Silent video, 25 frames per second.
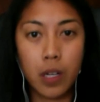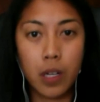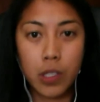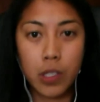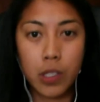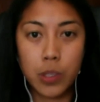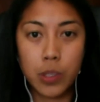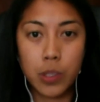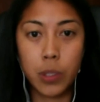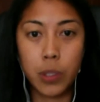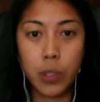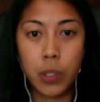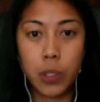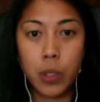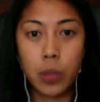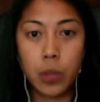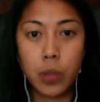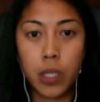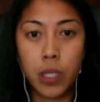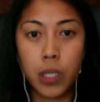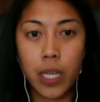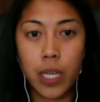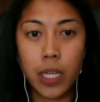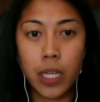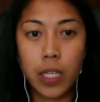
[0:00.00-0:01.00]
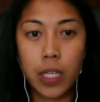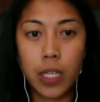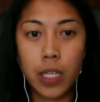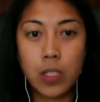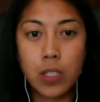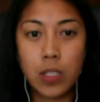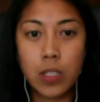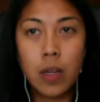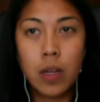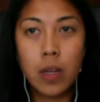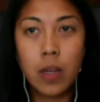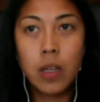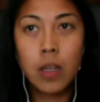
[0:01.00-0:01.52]
entrepreneur, getting
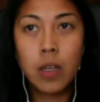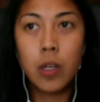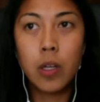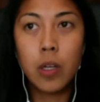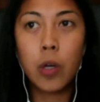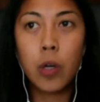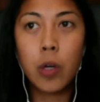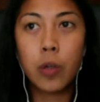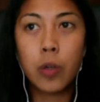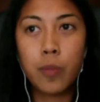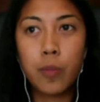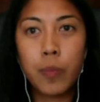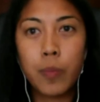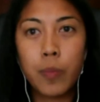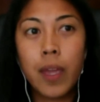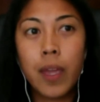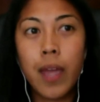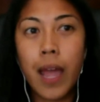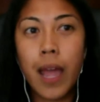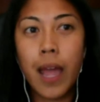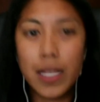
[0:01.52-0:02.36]
known,